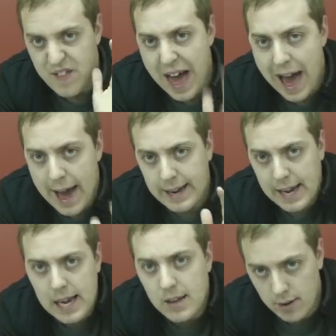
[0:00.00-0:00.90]
That
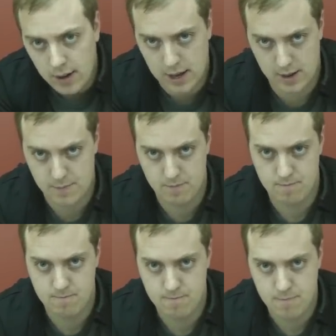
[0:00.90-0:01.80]
easily.
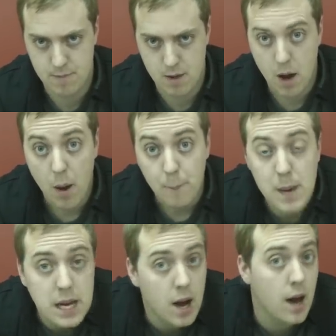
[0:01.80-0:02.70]

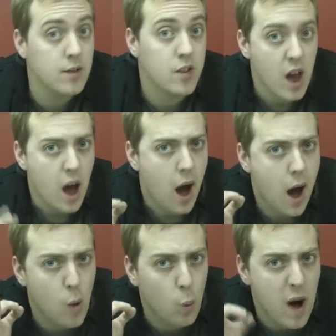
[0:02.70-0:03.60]
Because
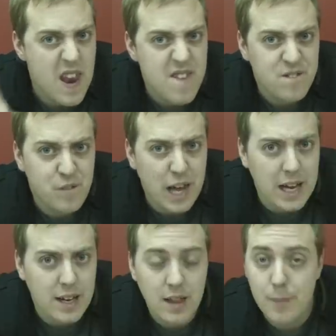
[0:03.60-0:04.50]
one
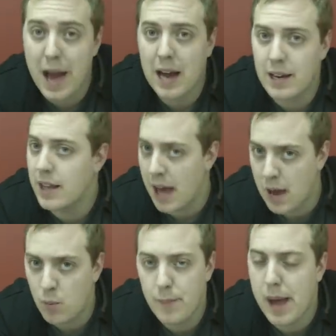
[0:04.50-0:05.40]
flick to the back of the
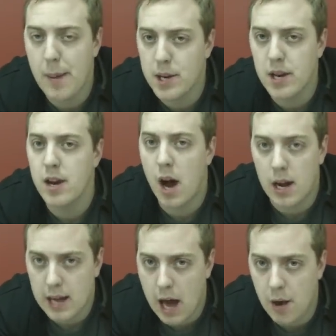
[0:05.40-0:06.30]
head would be able to
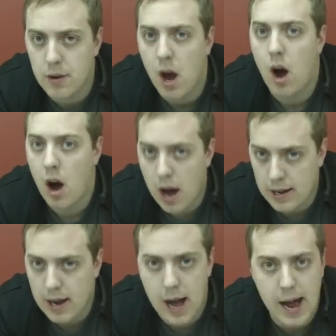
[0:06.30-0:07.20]
knock out
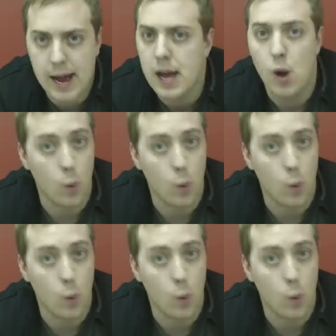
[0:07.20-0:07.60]
Hawkeye,